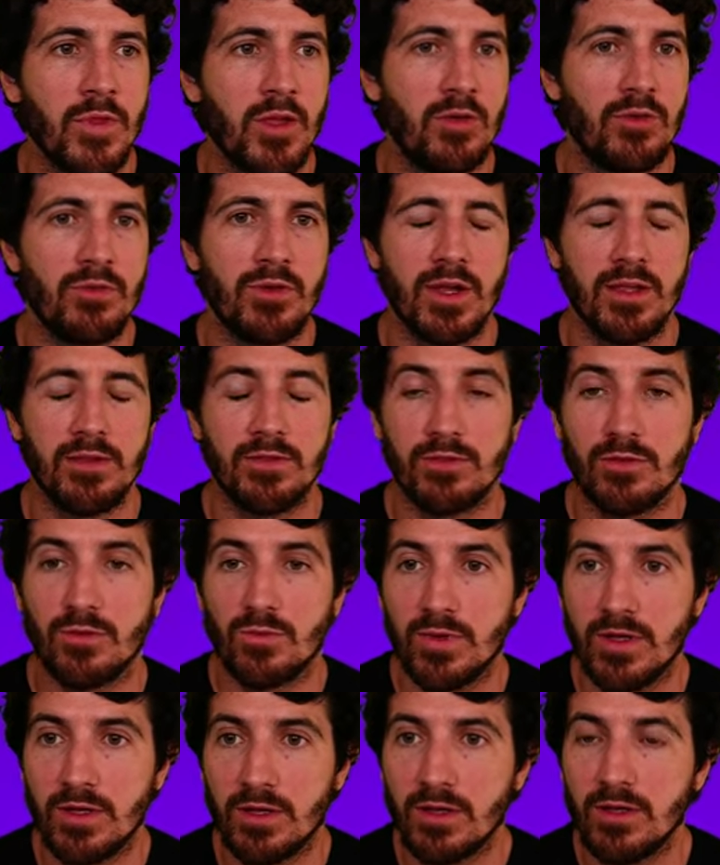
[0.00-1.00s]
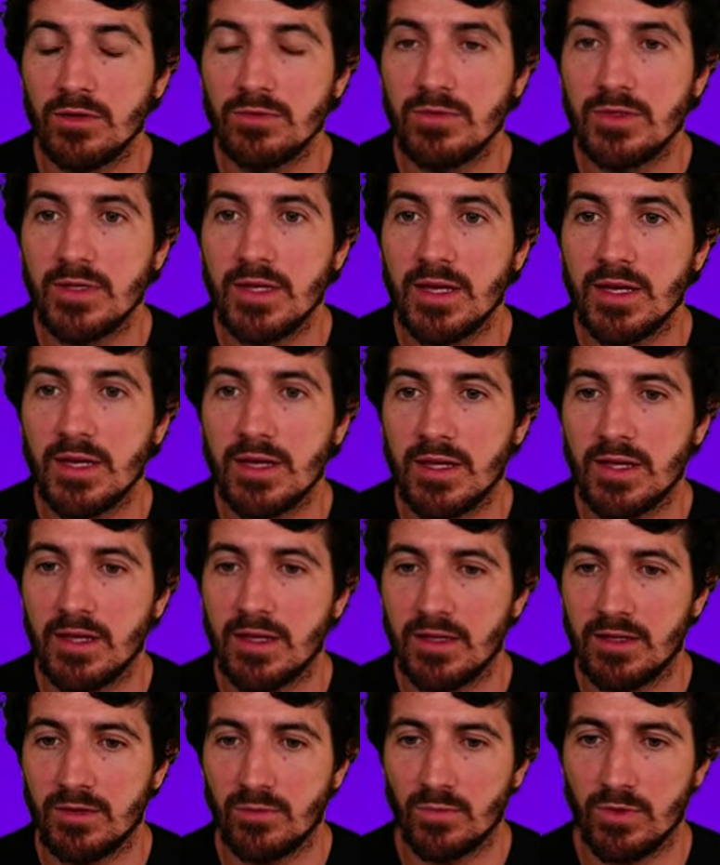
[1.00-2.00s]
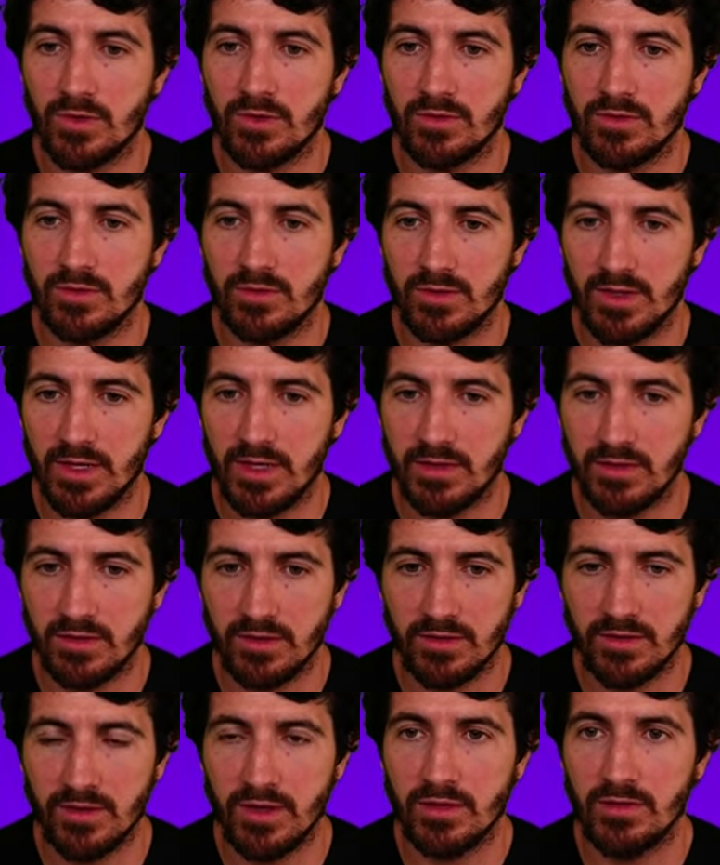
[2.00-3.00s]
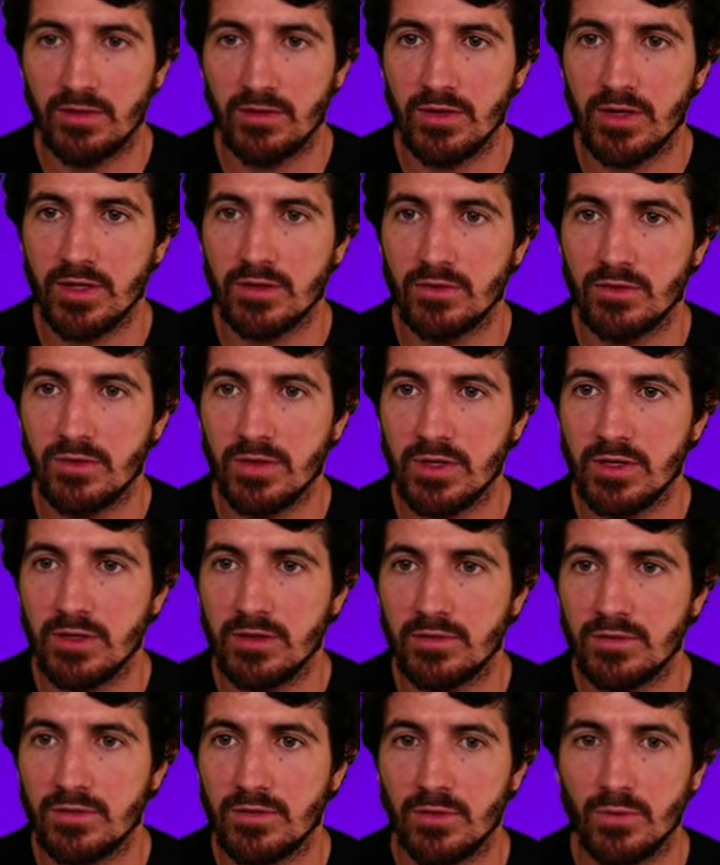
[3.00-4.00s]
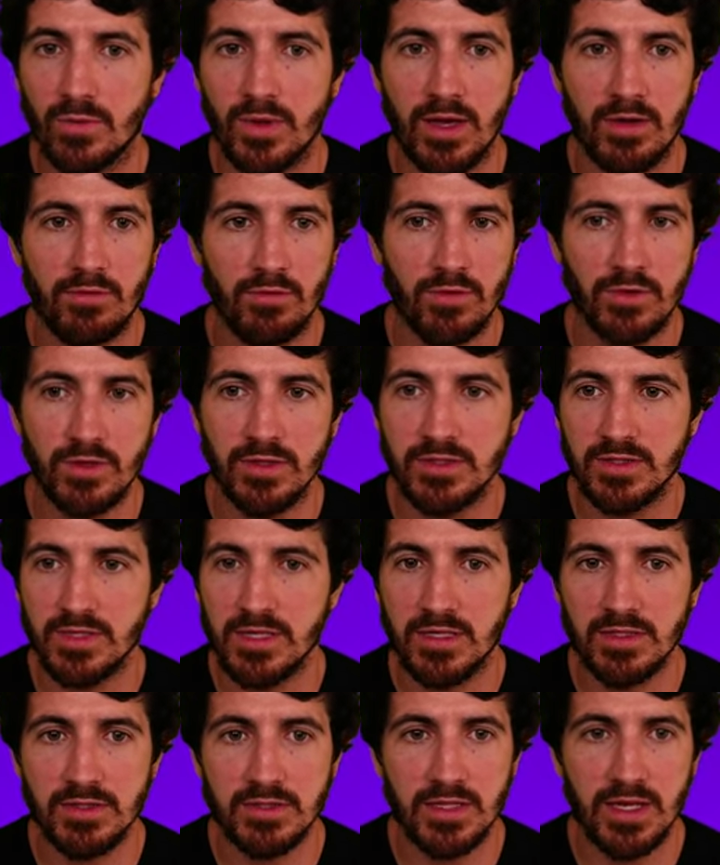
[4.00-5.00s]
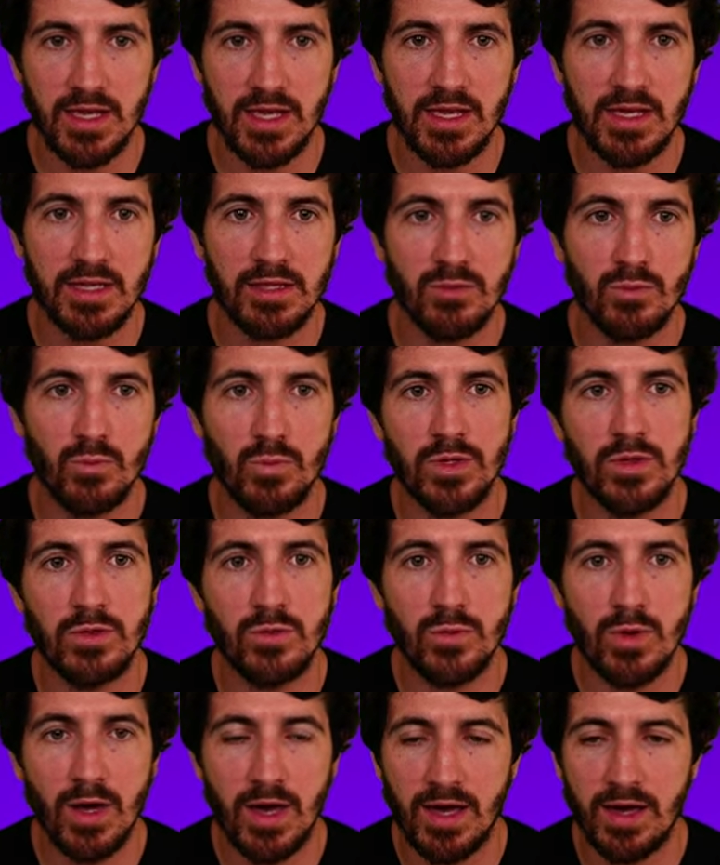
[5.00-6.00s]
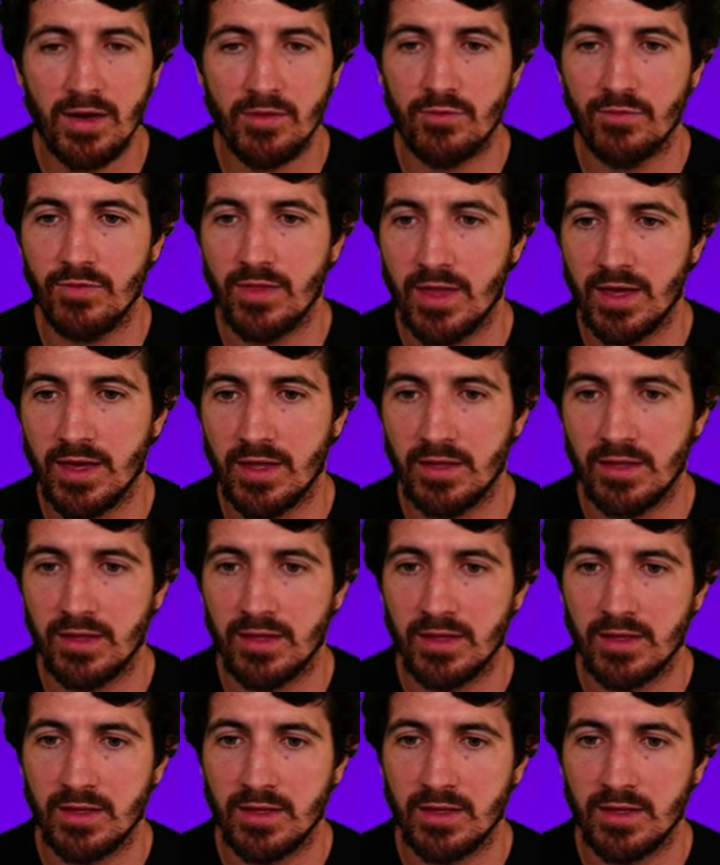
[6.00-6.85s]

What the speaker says: Right, so we clone that, and we're gonna enter that directory. So we have all these things, and we do have that